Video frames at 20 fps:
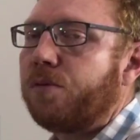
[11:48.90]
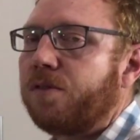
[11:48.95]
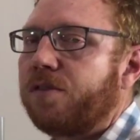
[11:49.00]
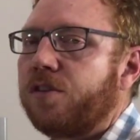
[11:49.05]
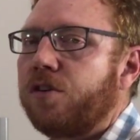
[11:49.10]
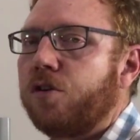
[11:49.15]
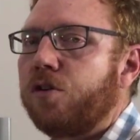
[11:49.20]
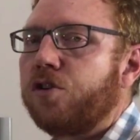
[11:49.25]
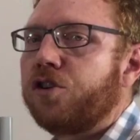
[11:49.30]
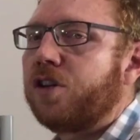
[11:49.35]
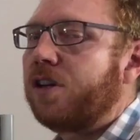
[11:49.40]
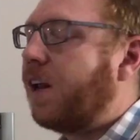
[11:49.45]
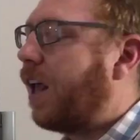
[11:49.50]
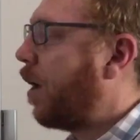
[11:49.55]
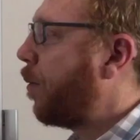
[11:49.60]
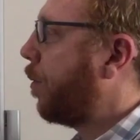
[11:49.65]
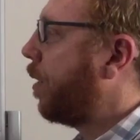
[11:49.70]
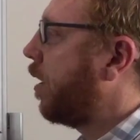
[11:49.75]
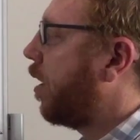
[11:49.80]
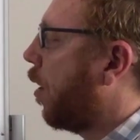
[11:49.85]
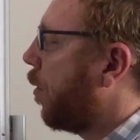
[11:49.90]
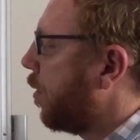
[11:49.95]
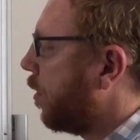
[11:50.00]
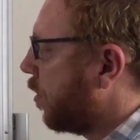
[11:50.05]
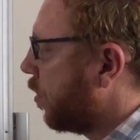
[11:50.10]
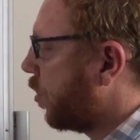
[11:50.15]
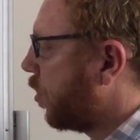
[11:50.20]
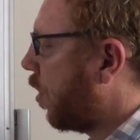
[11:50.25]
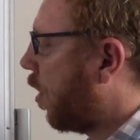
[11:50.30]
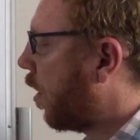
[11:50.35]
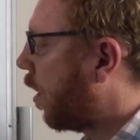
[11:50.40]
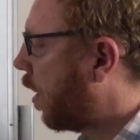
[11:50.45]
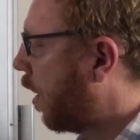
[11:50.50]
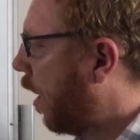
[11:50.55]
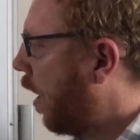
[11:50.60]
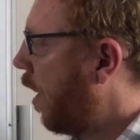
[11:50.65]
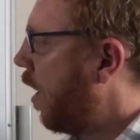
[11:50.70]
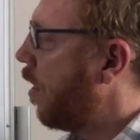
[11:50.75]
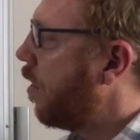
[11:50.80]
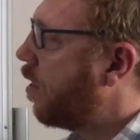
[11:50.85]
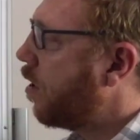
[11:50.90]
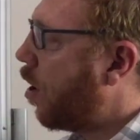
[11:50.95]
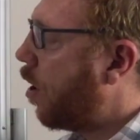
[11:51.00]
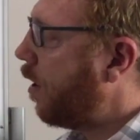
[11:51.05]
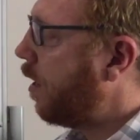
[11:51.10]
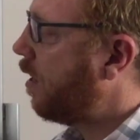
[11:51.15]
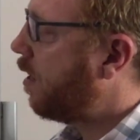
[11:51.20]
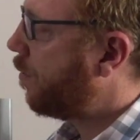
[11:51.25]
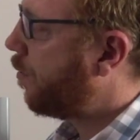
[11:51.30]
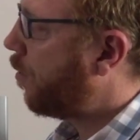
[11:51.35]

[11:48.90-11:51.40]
perfusion and we go into shock. The only